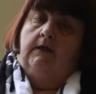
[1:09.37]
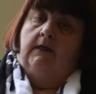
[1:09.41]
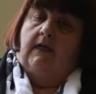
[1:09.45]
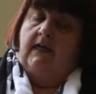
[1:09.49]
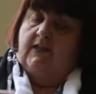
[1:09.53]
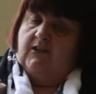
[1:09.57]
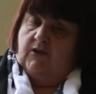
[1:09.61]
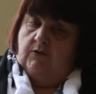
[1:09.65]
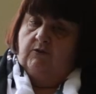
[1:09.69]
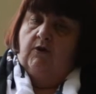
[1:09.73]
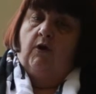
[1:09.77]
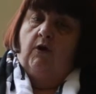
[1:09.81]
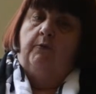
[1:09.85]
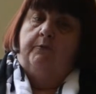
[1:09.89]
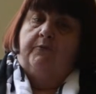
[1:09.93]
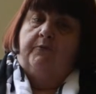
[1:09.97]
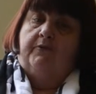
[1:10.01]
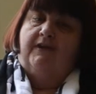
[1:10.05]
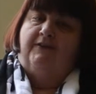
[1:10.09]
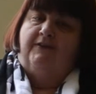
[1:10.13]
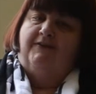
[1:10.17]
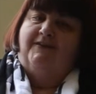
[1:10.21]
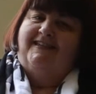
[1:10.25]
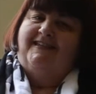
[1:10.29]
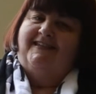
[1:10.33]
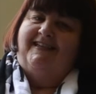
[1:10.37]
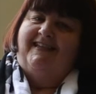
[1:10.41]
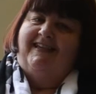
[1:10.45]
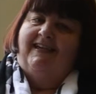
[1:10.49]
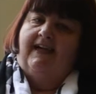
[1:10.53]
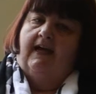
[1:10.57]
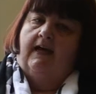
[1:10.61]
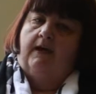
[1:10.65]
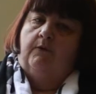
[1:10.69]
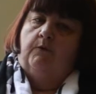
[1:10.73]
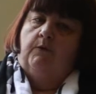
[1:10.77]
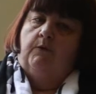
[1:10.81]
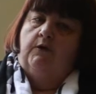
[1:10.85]
As you know, previously
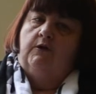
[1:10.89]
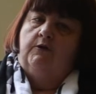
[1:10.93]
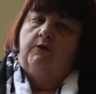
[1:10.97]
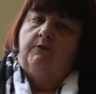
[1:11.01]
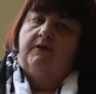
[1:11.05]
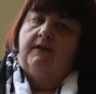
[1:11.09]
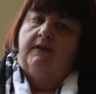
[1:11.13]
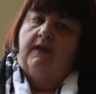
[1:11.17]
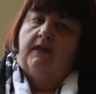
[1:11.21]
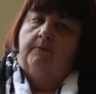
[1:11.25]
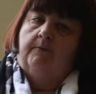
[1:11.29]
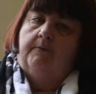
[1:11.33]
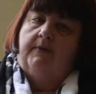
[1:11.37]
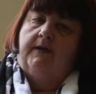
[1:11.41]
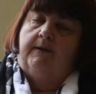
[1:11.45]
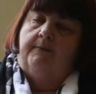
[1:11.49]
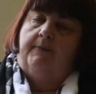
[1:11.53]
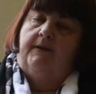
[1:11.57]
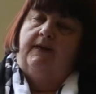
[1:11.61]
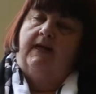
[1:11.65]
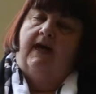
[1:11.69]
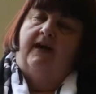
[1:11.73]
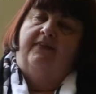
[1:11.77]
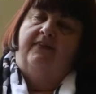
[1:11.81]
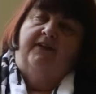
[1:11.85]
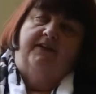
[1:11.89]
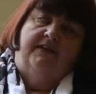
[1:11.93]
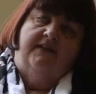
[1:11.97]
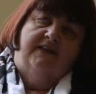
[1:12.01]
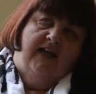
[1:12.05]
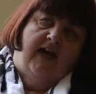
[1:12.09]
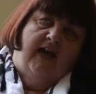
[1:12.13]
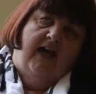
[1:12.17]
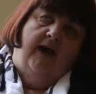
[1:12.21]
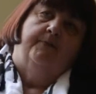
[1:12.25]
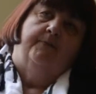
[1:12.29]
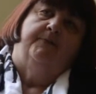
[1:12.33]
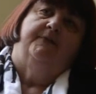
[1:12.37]
I worked with young people, and there is
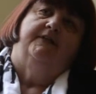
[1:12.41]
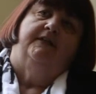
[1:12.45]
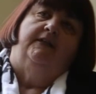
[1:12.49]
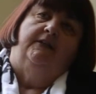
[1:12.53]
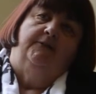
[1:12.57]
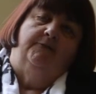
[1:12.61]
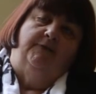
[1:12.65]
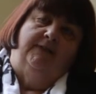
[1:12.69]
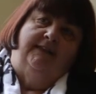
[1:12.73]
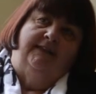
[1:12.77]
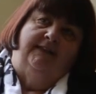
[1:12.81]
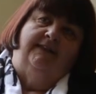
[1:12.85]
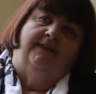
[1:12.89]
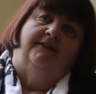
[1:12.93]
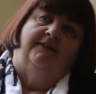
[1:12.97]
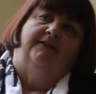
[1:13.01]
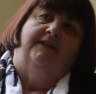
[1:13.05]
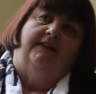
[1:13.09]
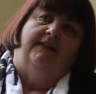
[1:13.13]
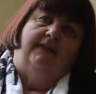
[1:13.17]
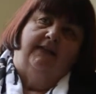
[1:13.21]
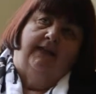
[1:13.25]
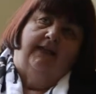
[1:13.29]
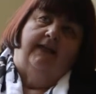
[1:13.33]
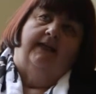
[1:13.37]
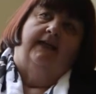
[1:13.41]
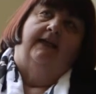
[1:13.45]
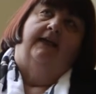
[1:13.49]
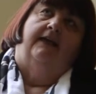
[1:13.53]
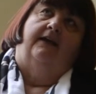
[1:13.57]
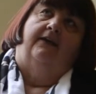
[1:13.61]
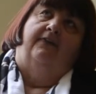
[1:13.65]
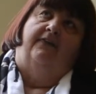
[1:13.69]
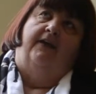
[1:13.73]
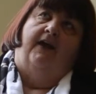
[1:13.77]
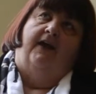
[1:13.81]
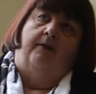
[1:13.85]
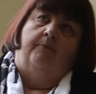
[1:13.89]
absolutely nothing
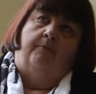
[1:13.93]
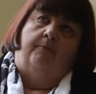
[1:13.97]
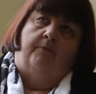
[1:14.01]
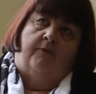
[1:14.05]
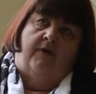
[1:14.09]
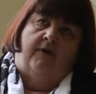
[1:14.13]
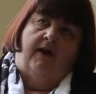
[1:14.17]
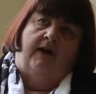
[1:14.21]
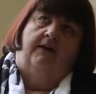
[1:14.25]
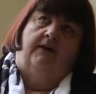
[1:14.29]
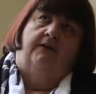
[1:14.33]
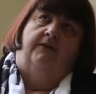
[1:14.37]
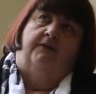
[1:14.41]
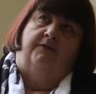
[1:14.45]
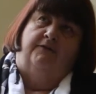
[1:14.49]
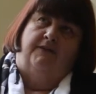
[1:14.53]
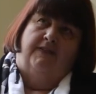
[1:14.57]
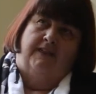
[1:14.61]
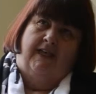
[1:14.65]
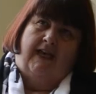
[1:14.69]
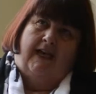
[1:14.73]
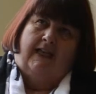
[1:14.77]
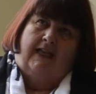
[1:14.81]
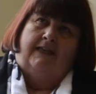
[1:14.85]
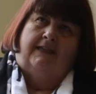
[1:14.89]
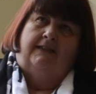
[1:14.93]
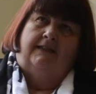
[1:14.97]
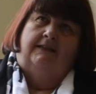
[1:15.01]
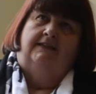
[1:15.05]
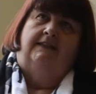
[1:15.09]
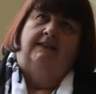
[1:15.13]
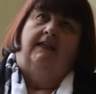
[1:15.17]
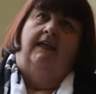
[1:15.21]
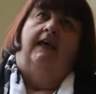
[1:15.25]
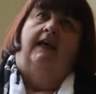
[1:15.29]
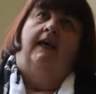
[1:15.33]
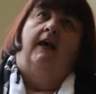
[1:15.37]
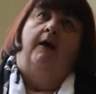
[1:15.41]
like that breadth of talent,
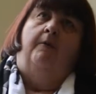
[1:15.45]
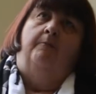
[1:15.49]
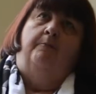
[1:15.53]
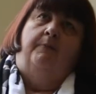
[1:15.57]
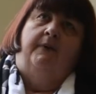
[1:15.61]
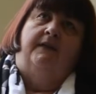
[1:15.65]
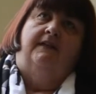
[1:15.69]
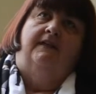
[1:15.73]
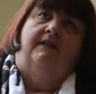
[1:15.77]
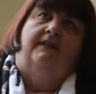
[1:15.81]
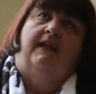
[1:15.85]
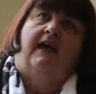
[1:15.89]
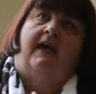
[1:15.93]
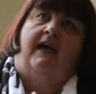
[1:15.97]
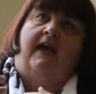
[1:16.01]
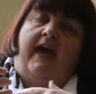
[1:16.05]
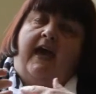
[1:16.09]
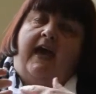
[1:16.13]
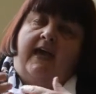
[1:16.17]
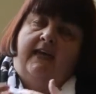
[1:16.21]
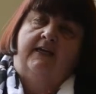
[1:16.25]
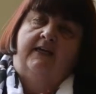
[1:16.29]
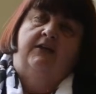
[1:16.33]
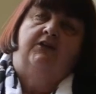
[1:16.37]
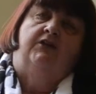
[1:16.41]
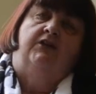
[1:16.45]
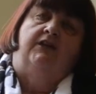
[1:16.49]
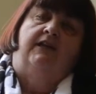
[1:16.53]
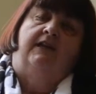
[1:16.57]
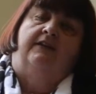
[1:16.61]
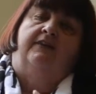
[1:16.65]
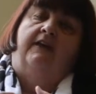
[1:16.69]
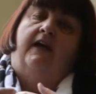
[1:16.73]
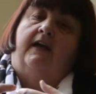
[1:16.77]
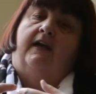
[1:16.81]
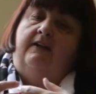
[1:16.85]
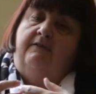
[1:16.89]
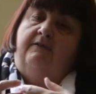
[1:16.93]
but that energy
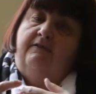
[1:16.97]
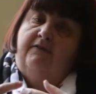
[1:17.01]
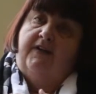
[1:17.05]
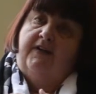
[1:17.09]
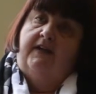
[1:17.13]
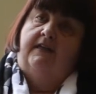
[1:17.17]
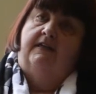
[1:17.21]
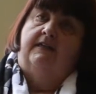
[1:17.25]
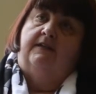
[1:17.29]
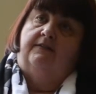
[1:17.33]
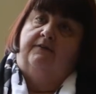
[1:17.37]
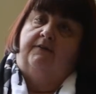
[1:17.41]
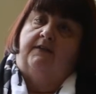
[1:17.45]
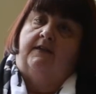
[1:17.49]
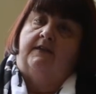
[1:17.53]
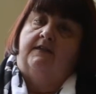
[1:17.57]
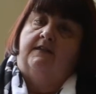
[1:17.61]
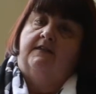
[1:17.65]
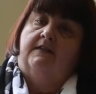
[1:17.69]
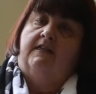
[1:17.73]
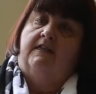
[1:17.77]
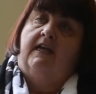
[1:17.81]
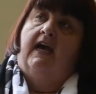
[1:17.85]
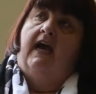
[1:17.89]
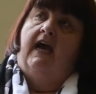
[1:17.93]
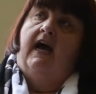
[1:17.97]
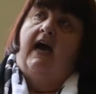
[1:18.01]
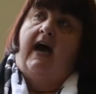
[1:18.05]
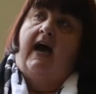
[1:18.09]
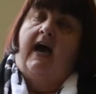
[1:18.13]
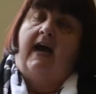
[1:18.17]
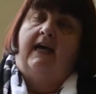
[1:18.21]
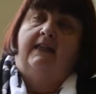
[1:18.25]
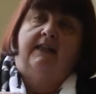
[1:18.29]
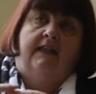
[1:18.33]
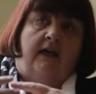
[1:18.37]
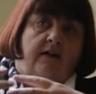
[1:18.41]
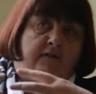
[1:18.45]
and that inventiveness
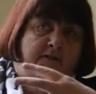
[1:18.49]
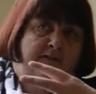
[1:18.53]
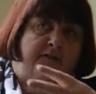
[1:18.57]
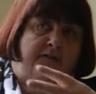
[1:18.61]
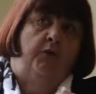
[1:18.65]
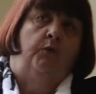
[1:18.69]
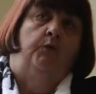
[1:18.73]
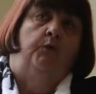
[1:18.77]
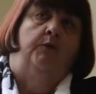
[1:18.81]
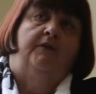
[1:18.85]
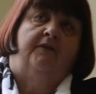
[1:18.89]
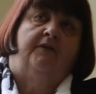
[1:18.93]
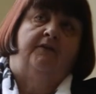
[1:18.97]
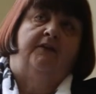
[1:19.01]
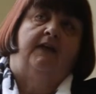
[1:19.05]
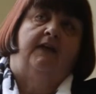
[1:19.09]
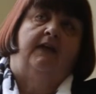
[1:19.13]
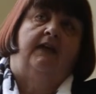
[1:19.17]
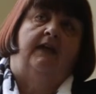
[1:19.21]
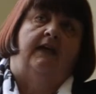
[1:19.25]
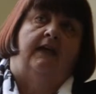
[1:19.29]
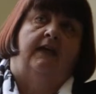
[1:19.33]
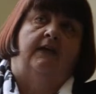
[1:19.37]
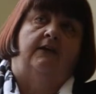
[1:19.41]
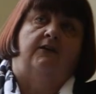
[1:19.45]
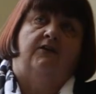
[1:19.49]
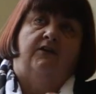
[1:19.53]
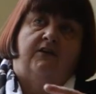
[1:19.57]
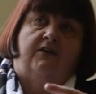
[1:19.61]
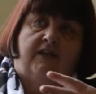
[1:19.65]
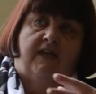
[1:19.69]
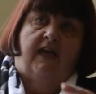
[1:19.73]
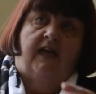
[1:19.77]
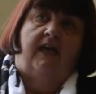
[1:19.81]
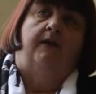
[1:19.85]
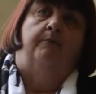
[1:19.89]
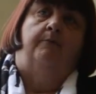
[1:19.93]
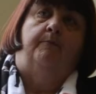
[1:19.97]
and that forward thinking to
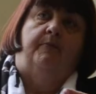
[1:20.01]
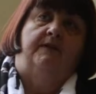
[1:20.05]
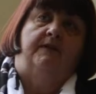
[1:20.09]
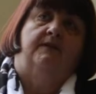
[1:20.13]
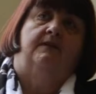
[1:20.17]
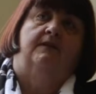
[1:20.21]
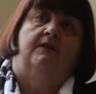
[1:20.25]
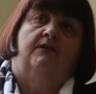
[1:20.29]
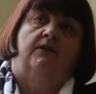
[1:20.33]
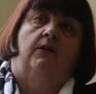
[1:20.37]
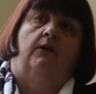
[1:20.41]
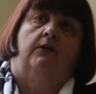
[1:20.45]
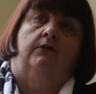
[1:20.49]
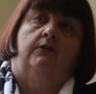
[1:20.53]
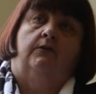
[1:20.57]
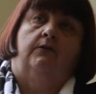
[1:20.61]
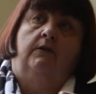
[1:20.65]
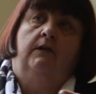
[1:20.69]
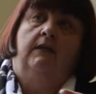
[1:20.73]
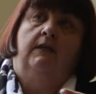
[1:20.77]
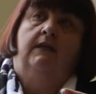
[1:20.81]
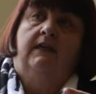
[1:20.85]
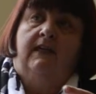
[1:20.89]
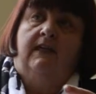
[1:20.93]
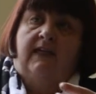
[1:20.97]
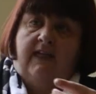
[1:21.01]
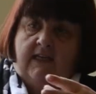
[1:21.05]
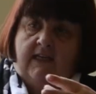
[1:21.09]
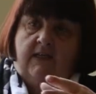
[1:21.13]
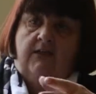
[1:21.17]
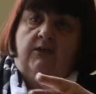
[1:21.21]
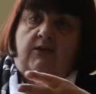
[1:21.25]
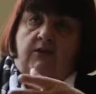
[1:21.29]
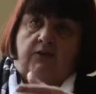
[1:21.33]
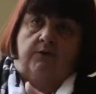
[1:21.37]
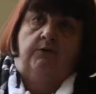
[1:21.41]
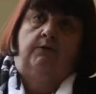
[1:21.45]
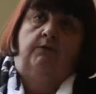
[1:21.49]
take business on
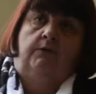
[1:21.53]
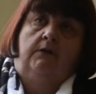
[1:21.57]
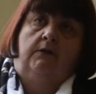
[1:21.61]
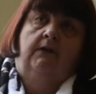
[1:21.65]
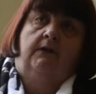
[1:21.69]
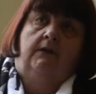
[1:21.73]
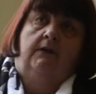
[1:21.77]
into